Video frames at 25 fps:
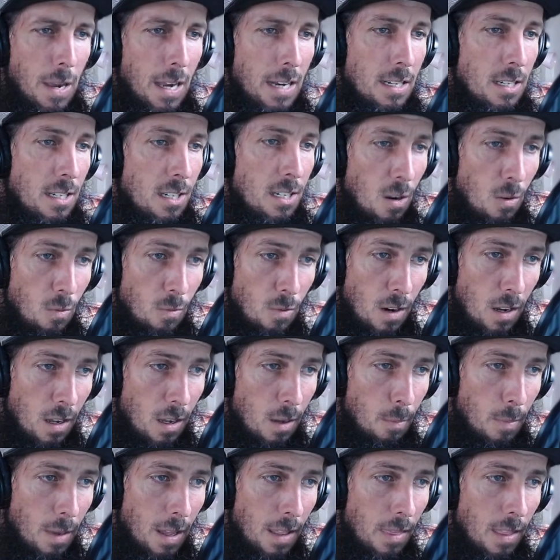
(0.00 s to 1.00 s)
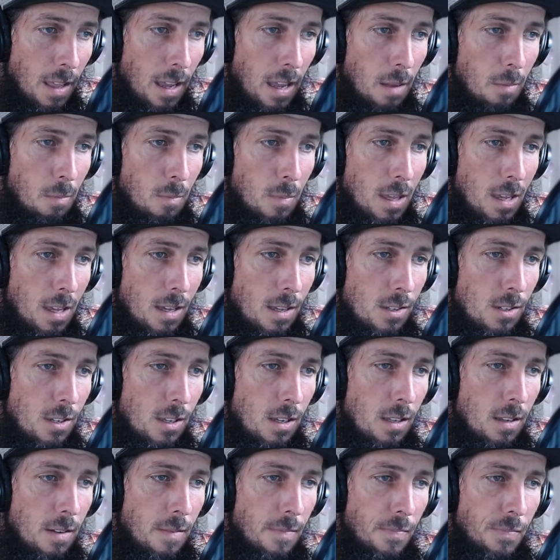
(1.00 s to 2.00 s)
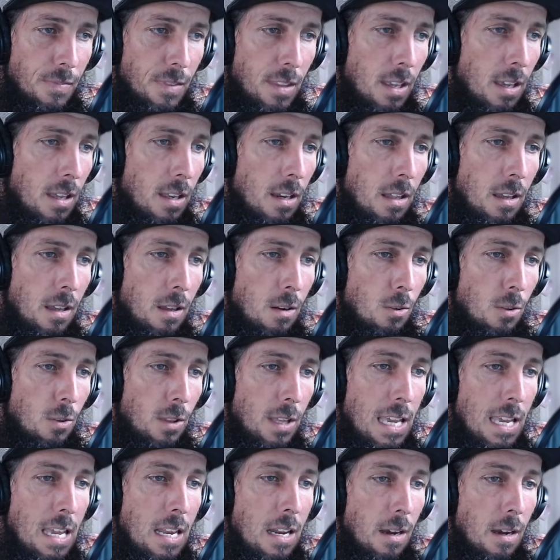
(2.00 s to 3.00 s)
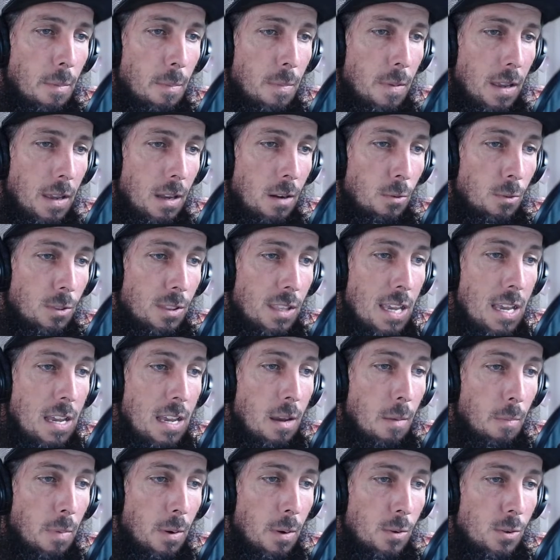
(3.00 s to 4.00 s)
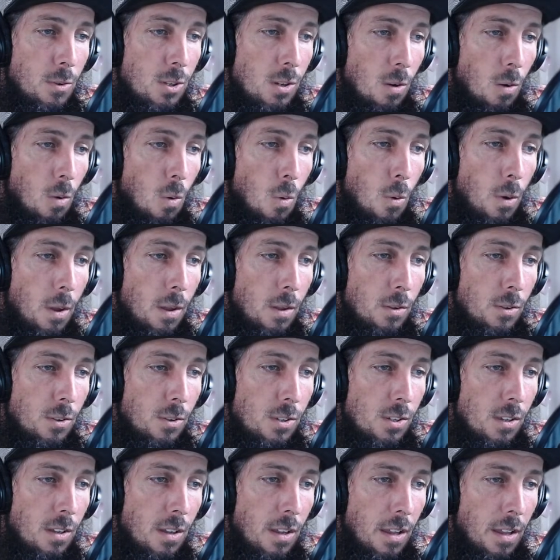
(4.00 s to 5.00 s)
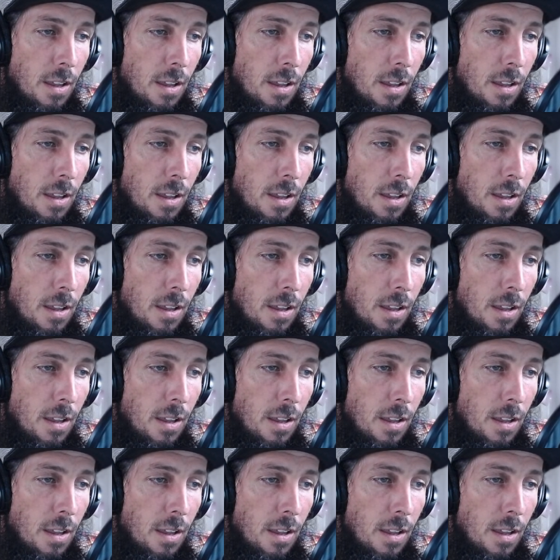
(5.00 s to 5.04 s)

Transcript: I don't recommend that because it'll eat up, it'll decompose your oils.